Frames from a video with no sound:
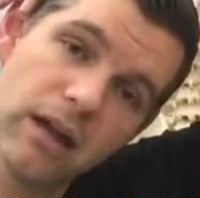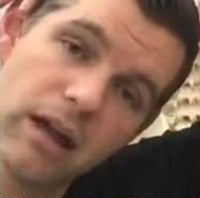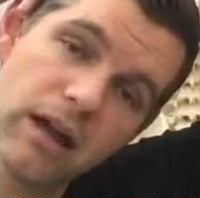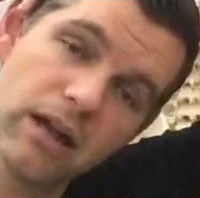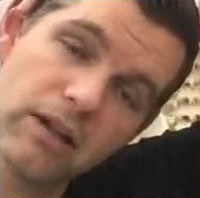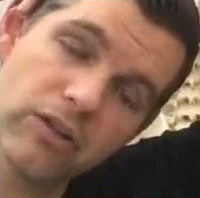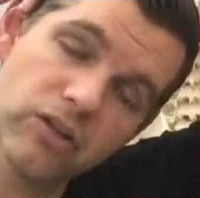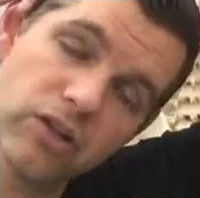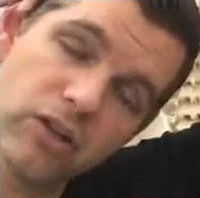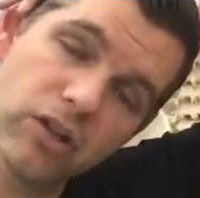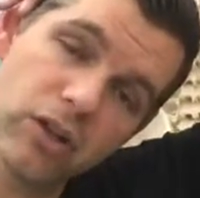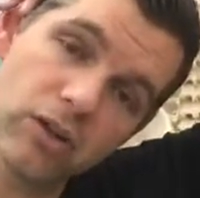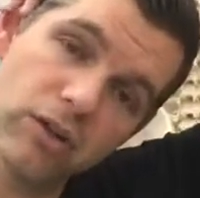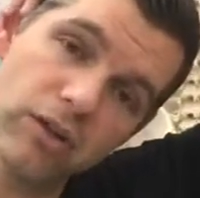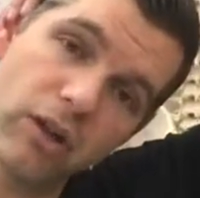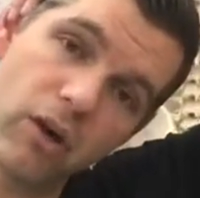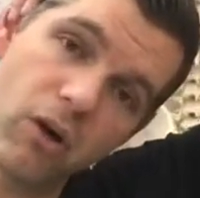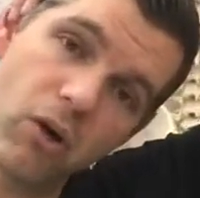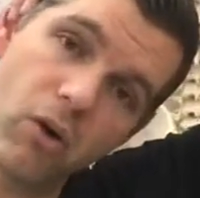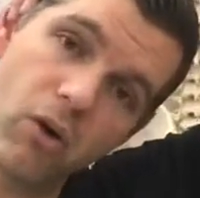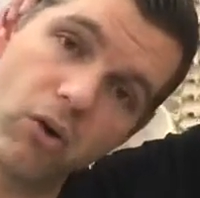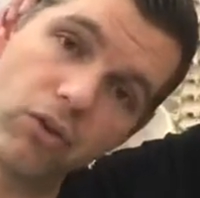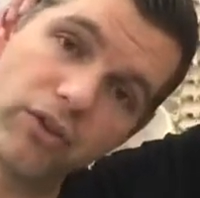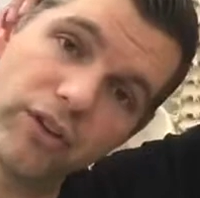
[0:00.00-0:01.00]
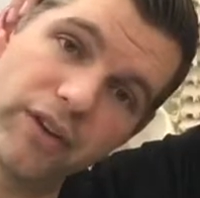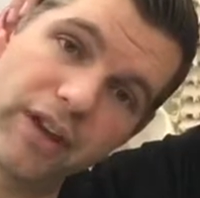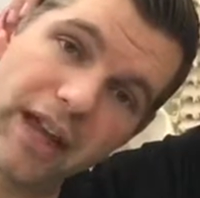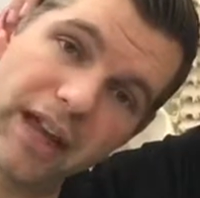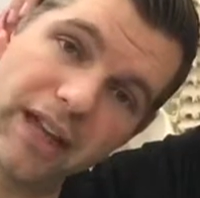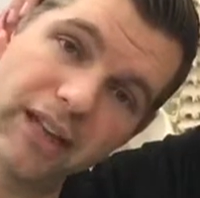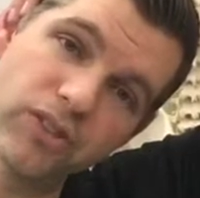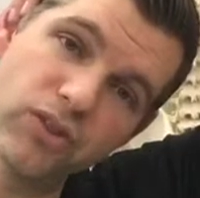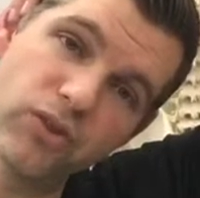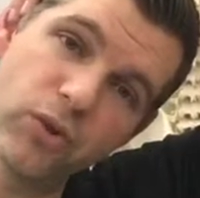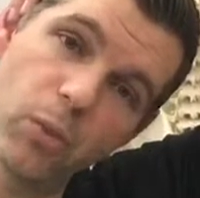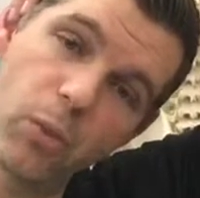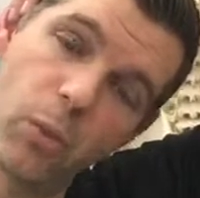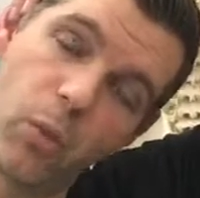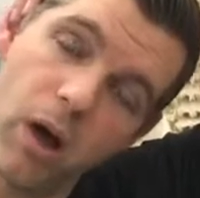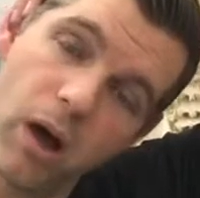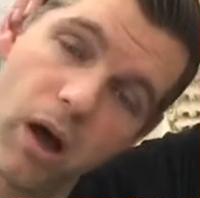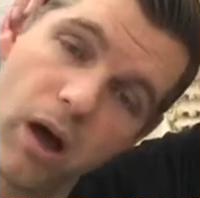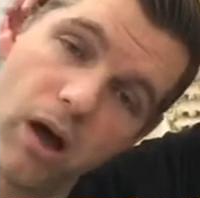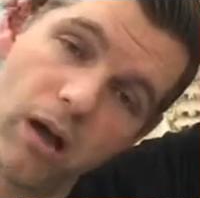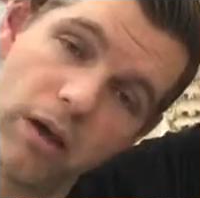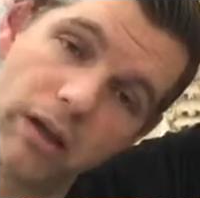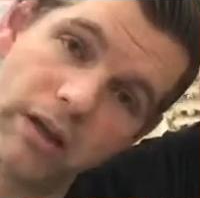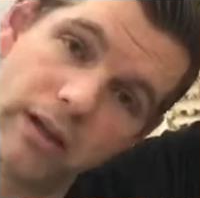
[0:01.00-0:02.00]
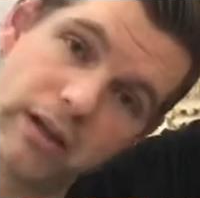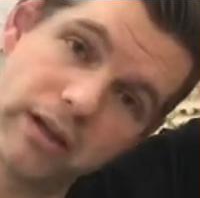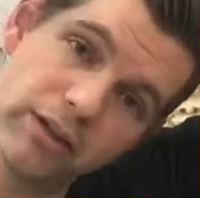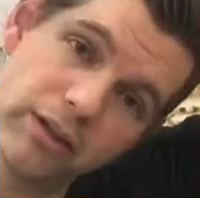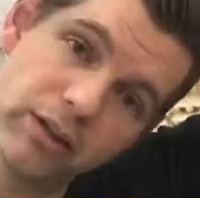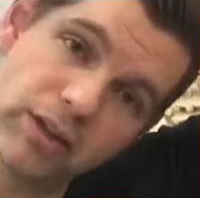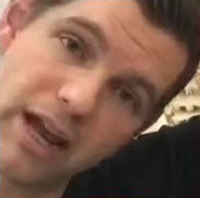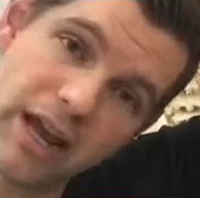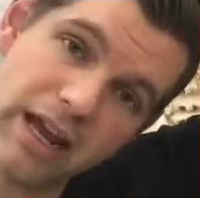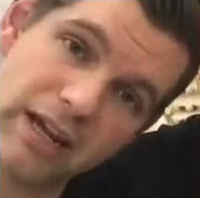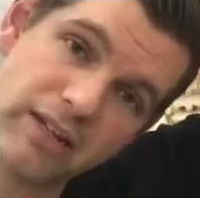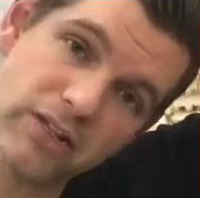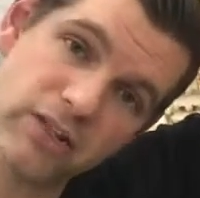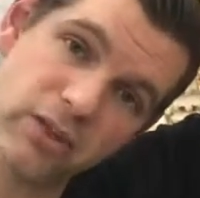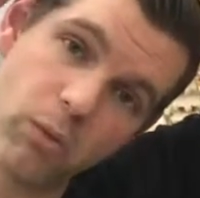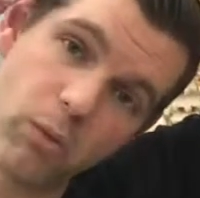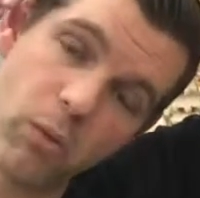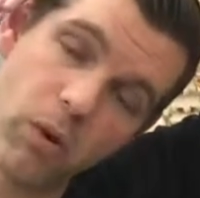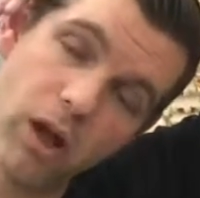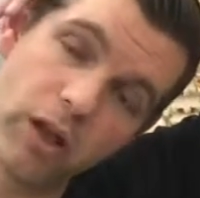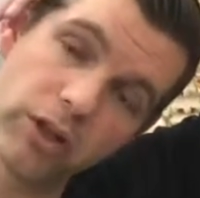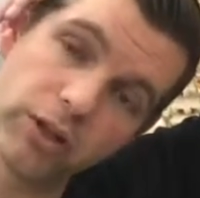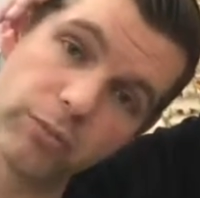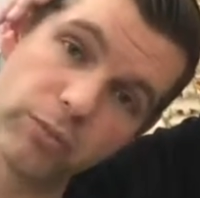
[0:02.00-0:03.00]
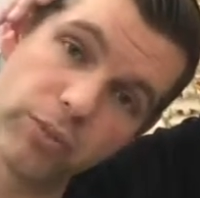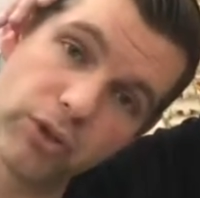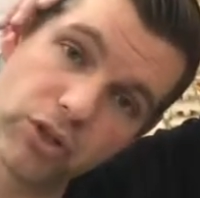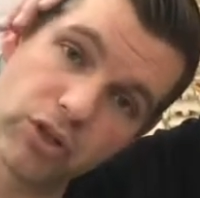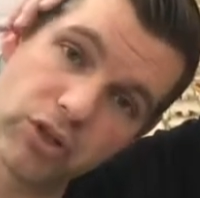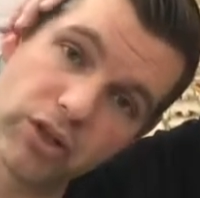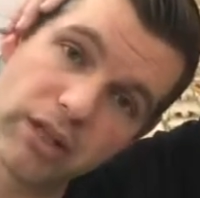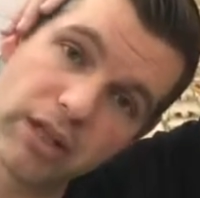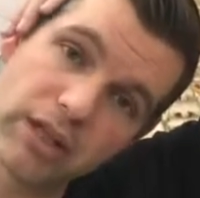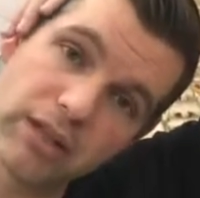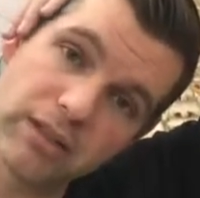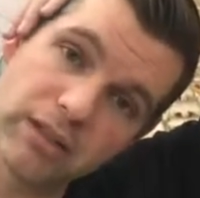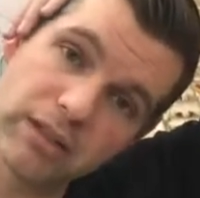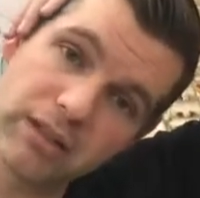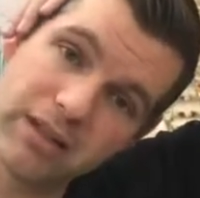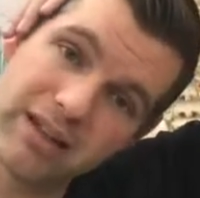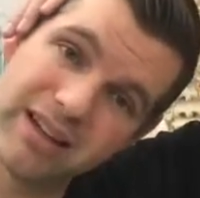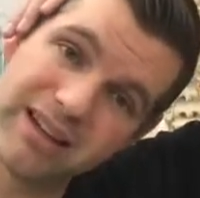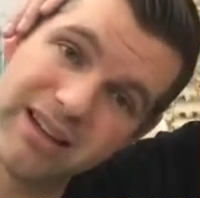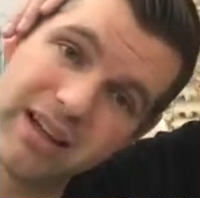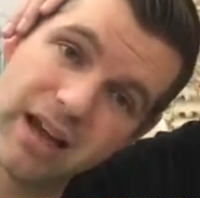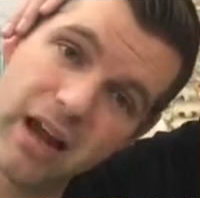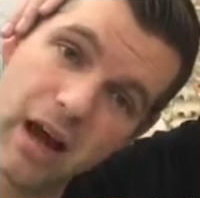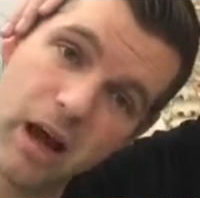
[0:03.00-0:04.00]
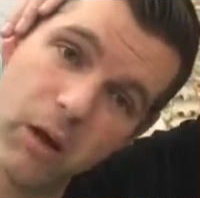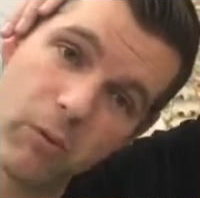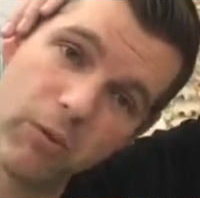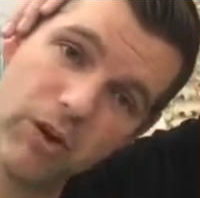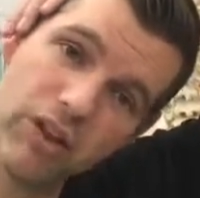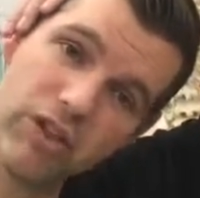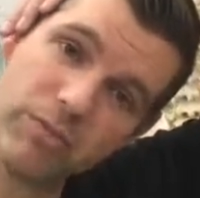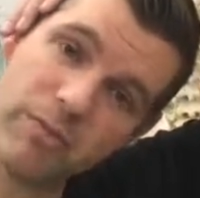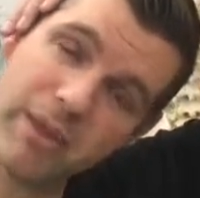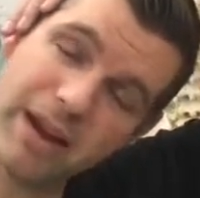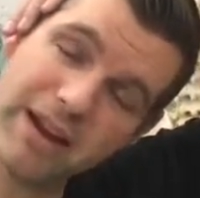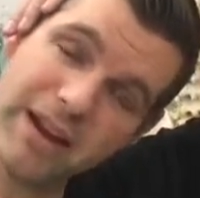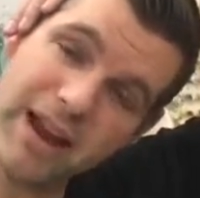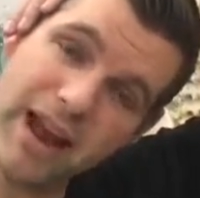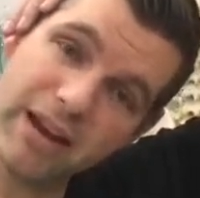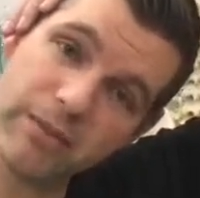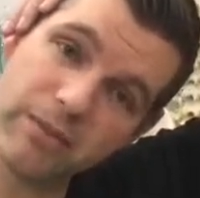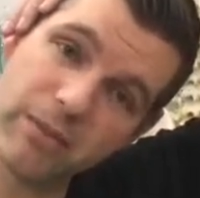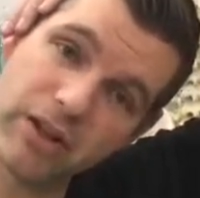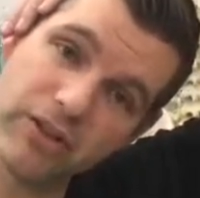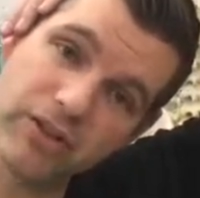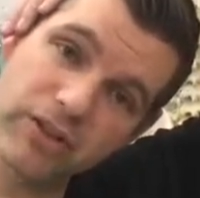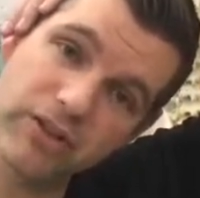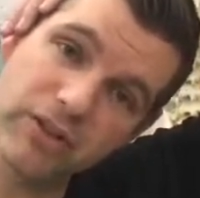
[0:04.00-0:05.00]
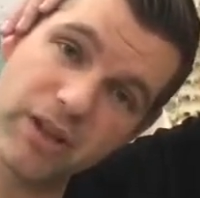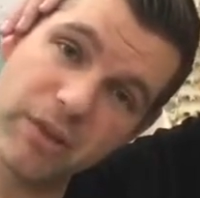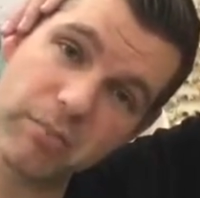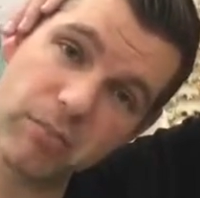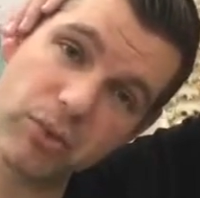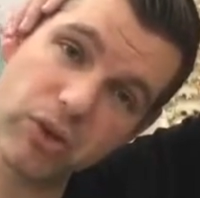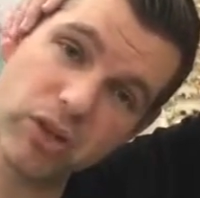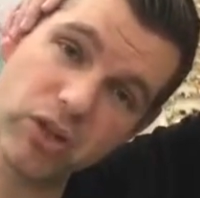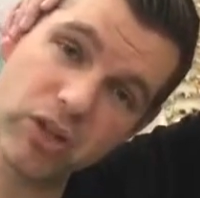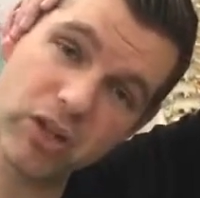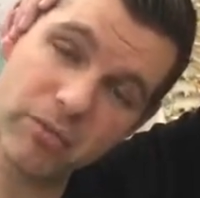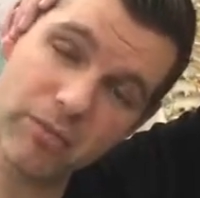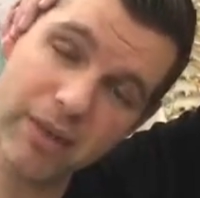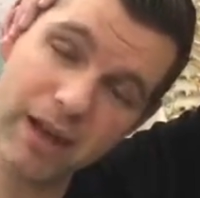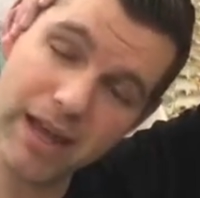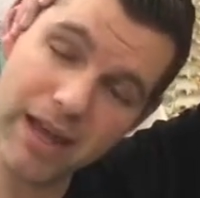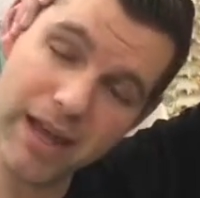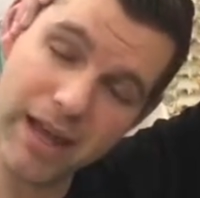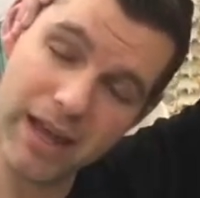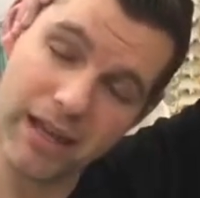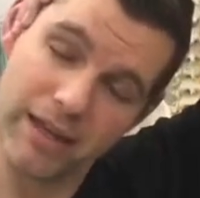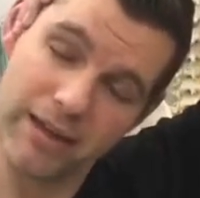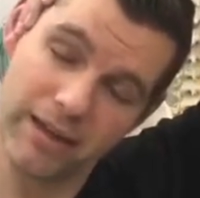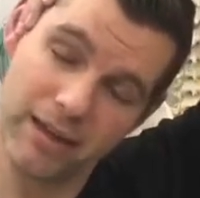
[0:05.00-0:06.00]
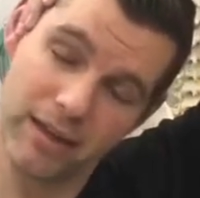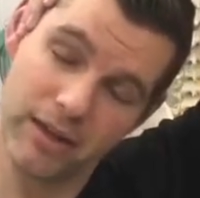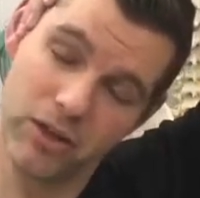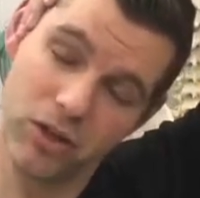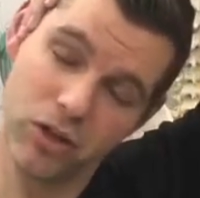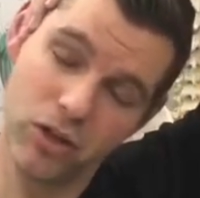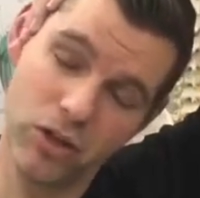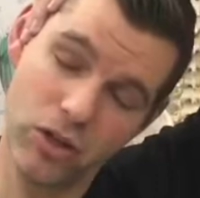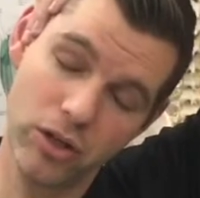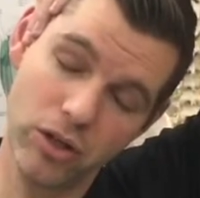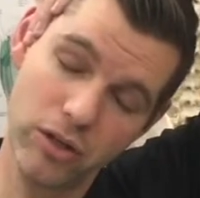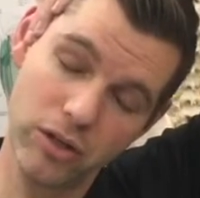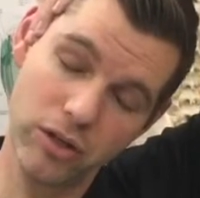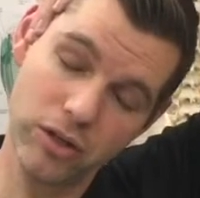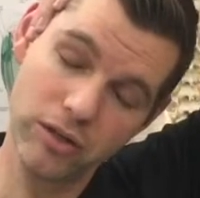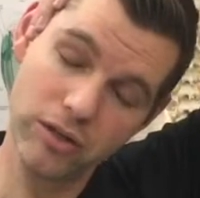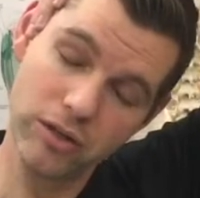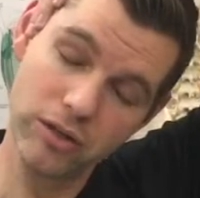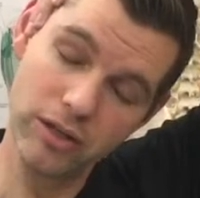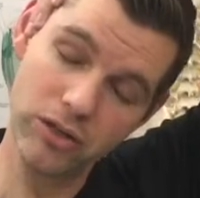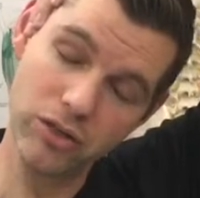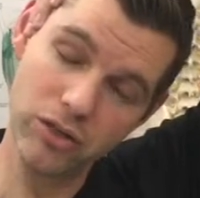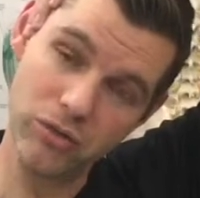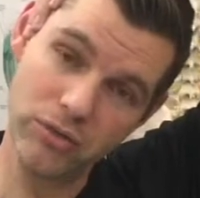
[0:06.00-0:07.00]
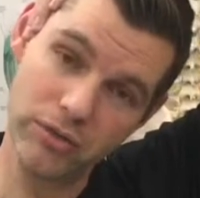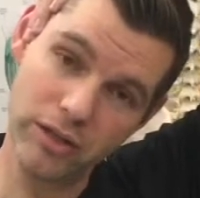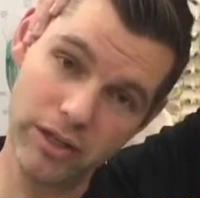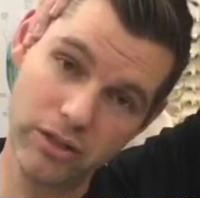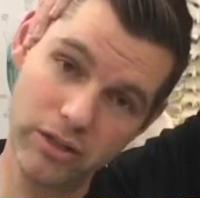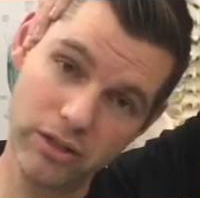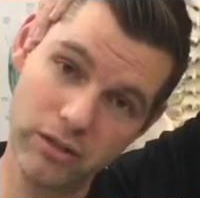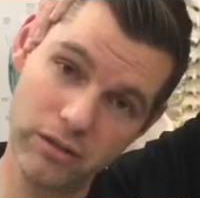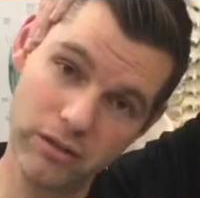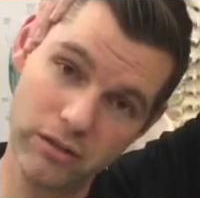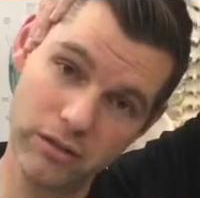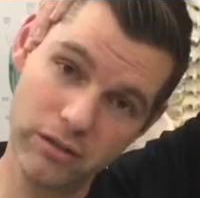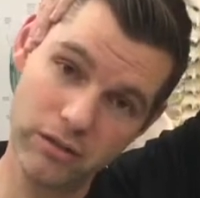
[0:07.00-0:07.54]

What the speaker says: It's just going to hold the neck. It's a wall. Your hand is a wall to push against. With my neck muscles, I'm pushing my head this direction.